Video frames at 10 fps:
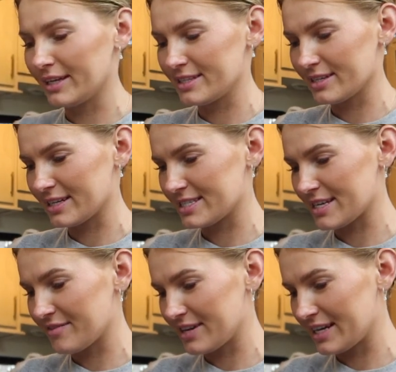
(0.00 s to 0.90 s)
These are like
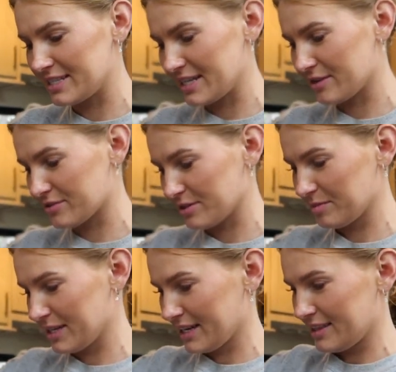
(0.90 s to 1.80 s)
$7.98 or
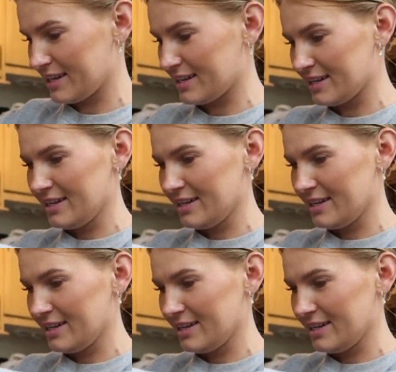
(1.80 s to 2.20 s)
something, I think.